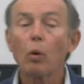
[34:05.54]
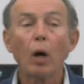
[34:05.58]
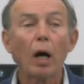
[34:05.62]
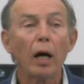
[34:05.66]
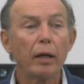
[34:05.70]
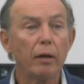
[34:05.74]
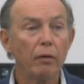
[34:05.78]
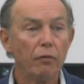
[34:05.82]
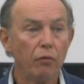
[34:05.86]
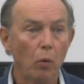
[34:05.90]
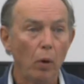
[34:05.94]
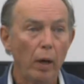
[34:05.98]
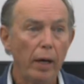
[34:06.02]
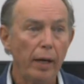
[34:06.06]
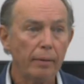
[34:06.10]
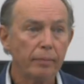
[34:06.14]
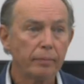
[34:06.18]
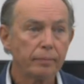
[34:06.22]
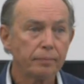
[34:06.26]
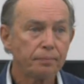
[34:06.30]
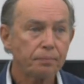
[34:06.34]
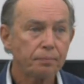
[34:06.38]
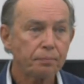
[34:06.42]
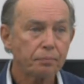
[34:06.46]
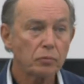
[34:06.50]
right-of-way
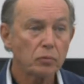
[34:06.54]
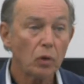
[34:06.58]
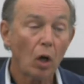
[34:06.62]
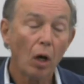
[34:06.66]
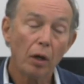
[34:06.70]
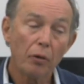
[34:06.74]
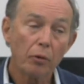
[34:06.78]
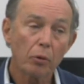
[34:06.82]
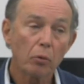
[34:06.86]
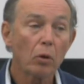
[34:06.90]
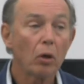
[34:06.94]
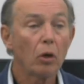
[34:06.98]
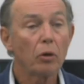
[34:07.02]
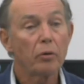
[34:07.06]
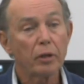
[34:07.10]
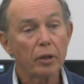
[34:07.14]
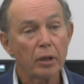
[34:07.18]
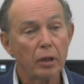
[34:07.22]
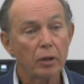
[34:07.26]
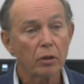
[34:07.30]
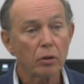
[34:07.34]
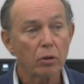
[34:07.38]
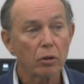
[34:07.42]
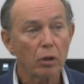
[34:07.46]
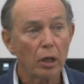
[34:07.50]
on the road and
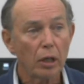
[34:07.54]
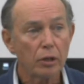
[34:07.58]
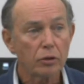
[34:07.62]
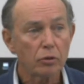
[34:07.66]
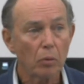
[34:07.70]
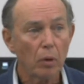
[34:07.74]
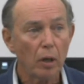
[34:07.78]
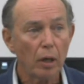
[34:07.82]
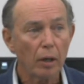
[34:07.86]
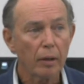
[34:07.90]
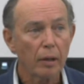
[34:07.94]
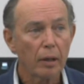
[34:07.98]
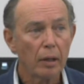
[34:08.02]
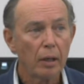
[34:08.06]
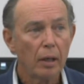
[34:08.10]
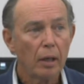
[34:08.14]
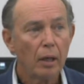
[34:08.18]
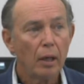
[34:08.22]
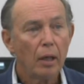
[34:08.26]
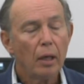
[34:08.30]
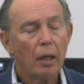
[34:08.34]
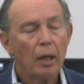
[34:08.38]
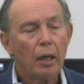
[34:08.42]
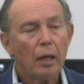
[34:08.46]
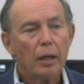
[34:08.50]
in the crosswalk.
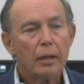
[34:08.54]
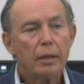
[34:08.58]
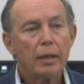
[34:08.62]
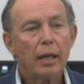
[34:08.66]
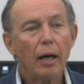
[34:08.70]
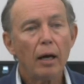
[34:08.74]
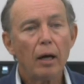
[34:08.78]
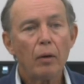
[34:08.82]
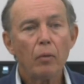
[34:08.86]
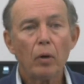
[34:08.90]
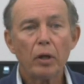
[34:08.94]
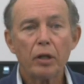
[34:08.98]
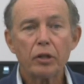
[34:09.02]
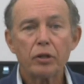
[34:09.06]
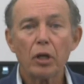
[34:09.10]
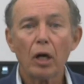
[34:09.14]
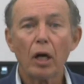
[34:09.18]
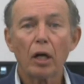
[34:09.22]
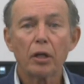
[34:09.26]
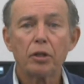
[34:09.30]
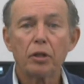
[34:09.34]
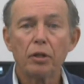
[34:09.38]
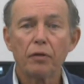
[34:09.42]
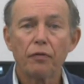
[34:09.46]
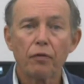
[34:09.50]
Now I want to
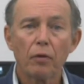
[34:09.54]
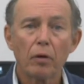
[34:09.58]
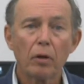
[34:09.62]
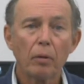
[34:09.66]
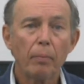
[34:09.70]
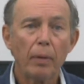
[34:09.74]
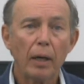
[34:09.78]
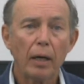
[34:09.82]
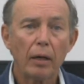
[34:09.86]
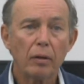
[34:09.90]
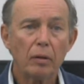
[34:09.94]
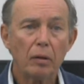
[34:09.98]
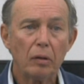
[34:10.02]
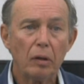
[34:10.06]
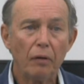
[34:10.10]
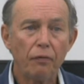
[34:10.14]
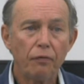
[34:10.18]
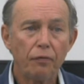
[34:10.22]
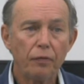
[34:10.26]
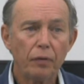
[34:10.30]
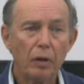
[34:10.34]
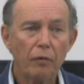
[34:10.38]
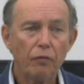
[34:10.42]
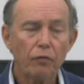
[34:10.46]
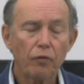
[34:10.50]
talk to you for about
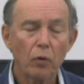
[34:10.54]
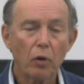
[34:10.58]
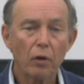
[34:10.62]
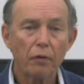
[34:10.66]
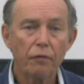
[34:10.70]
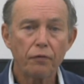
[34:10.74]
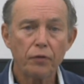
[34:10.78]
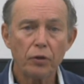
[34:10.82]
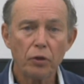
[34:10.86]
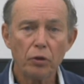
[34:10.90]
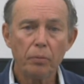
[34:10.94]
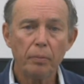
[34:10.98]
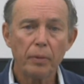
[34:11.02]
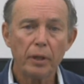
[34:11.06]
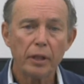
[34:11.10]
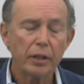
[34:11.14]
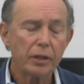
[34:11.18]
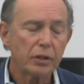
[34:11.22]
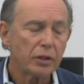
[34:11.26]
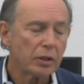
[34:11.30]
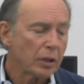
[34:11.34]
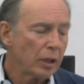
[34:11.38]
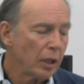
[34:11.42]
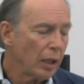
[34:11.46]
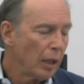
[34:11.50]
for a few
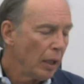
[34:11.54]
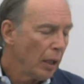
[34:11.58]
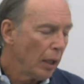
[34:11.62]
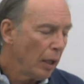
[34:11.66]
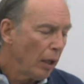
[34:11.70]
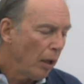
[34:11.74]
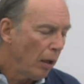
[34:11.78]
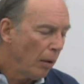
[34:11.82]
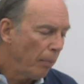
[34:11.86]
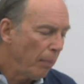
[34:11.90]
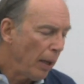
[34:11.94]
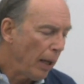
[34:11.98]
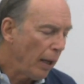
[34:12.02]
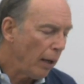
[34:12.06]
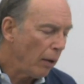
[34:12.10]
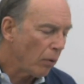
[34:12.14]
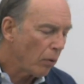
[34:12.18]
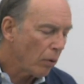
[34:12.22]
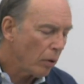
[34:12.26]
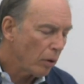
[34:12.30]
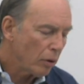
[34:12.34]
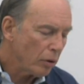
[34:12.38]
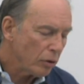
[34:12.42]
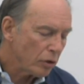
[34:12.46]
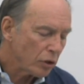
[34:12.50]
minutes about
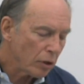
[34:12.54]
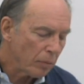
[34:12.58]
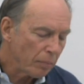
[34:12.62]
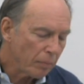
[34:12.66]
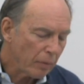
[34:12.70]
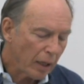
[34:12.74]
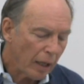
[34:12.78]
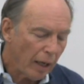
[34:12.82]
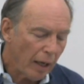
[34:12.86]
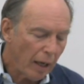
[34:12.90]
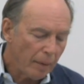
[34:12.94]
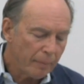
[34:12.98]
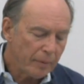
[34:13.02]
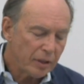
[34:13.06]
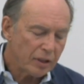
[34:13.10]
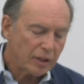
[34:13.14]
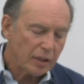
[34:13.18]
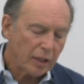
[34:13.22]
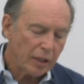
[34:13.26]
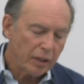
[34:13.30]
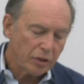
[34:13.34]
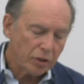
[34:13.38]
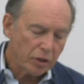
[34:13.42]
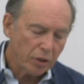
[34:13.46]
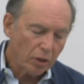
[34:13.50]
some common
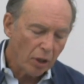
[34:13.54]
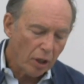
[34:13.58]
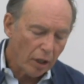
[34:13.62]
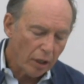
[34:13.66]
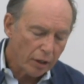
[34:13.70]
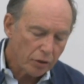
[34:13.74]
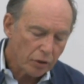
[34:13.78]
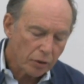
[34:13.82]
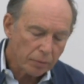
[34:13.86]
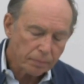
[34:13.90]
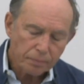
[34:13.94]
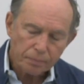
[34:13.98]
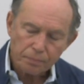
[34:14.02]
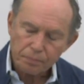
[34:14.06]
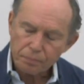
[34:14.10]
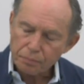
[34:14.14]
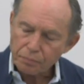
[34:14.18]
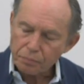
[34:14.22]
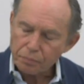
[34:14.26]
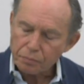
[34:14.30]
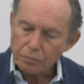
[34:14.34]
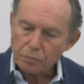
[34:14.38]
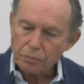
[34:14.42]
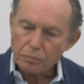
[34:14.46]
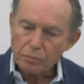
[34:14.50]
sense laws
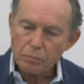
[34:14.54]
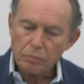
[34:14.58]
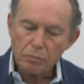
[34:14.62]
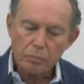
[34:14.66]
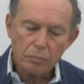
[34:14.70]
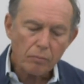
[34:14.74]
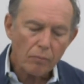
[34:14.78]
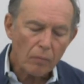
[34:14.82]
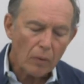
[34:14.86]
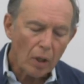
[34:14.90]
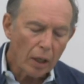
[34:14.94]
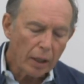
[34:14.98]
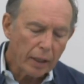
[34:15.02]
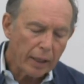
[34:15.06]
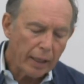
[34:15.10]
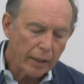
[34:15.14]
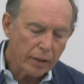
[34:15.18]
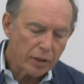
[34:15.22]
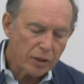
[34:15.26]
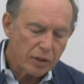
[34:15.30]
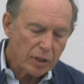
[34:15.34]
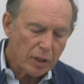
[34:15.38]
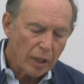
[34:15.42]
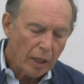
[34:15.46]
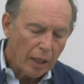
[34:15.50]

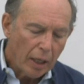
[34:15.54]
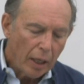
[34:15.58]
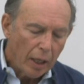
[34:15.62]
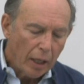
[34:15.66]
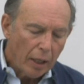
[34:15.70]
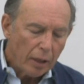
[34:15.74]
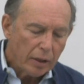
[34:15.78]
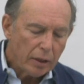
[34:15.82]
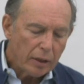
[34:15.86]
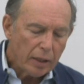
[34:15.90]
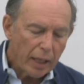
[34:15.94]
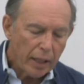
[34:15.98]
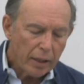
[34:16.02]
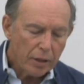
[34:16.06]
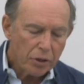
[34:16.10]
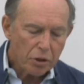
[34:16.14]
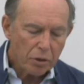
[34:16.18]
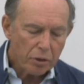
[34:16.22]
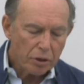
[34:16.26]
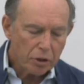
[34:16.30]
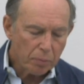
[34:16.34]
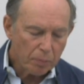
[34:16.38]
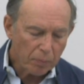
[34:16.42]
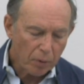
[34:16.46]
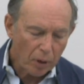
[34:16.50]
against
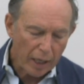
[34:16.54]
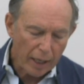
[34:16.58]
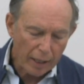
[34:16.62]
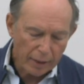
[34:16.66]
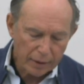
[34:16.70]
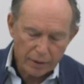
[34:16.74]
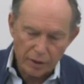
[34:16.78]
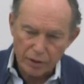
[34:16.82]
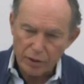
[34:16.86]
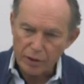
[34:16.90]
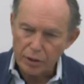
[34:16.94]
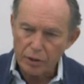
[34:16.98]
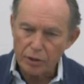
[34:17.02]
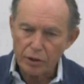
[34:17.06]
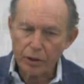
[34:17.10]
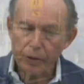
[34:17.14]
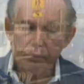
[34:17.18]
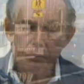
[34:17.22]
dangerous practices.